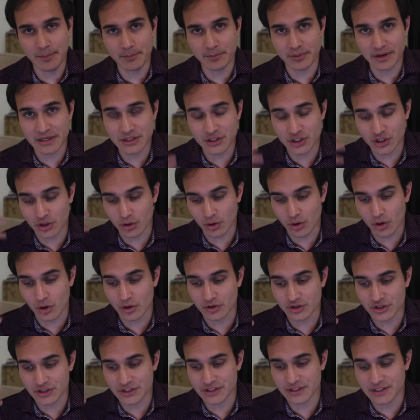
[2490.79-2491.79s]
bring to your
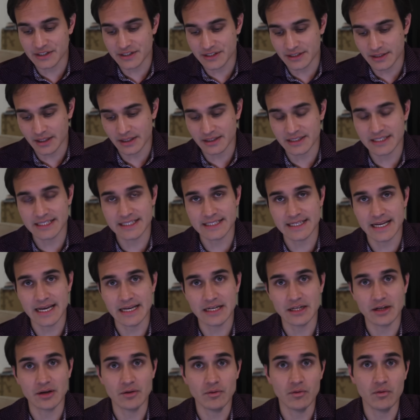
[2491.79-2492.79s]
consciousness an
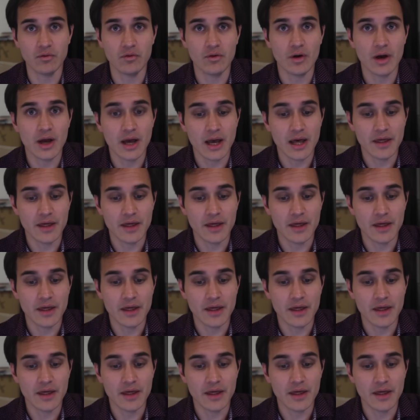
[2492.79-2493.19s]
understanding of